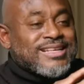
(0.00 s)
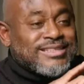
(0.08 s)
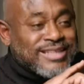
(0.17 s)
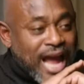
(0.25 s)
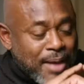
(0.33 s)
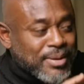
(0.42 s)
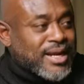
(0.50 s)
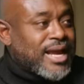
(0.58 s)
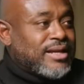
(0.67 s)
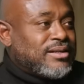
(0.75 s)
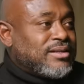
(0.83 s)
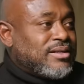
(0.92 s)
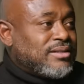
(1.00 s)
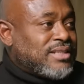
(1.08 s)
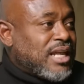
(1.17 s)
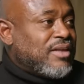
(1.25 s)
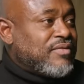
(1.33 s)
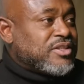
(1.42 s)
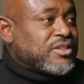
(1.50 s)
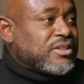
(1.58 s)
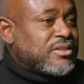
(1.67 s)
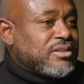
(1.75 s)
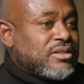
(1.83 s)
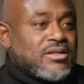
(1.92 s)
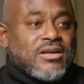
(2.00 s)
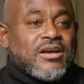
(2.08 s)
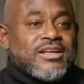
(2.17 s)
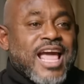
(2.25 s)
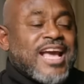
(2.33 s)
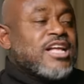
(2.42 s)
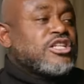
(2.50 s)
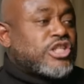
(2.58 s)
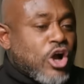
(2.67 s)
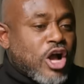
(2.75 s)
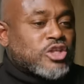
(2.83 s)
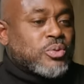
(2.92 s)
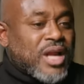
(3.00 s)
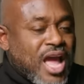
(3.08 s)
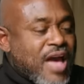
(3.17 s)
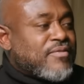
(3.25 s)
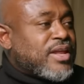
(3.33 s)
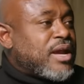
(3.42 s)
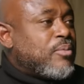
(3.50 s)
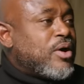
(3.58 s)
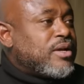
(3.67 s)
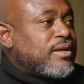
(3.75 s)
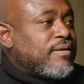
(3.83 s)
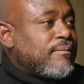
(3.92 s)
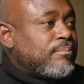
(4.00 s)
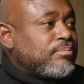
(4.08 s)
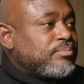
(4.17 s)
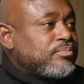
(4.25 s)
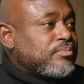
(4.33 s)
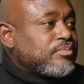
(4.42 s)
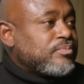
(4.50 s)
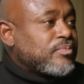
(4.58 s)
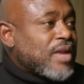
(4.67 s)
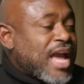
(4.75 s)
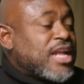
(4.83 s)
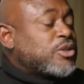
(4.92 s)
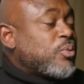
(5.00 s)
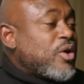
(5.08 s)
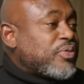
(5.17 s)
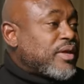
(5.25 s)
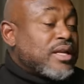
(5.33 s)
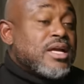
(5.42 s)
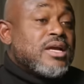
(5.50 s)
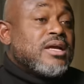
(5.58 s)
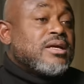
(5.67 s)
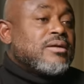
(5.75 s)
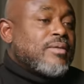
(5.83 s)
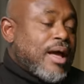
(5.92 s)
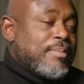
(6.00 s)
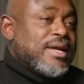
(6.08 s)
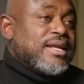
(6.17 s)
dominate television. Yes. They can charge whatever they want. And it's worth it. I